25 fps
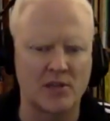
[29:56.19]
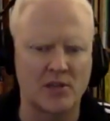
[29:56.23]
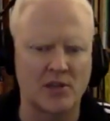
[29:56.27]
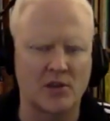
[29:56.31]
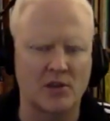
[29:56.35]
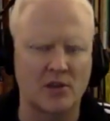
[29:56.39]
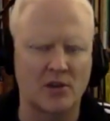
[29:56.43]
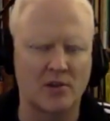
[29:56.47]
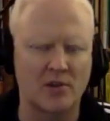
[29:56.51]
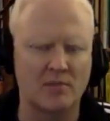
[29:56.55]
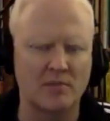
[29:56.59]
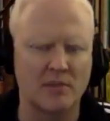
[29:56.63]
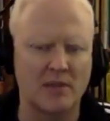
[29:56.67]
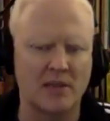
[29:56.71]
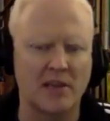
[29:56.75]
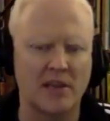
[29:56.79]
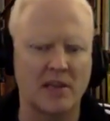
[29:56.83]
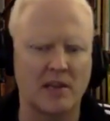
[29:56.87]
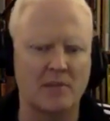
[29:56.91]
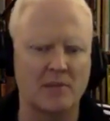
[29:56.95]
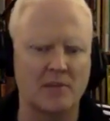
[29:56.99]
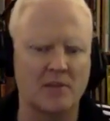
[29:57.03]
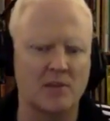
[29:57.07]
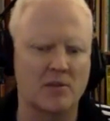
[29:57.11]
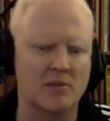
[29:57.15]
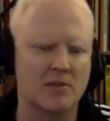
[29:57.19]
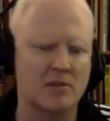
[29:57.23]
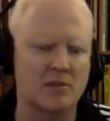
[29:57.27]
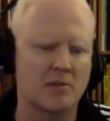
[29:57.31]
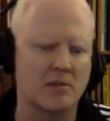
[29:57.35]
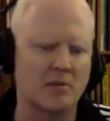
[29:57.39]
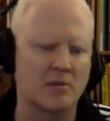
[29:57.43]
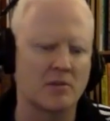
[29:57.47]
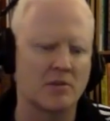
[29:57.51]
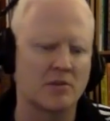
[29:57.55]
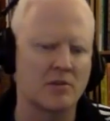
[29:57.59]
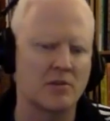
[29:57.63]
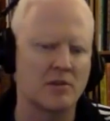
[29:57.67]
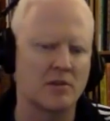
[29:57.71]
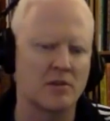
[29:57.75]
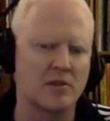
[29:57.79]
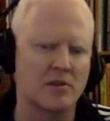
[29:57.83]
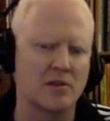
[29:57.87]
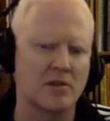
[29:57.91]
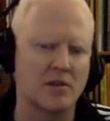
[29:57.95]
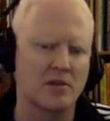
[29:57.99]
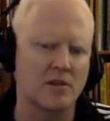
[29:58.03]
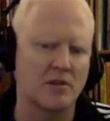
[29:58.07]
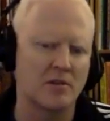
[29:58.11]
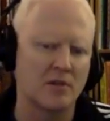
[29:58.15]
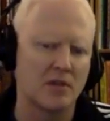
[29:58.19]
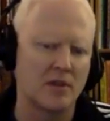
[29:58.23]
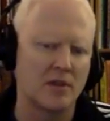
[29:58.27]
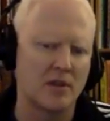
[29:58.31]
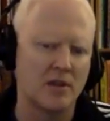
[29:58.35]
started making episodes about 2 years ago.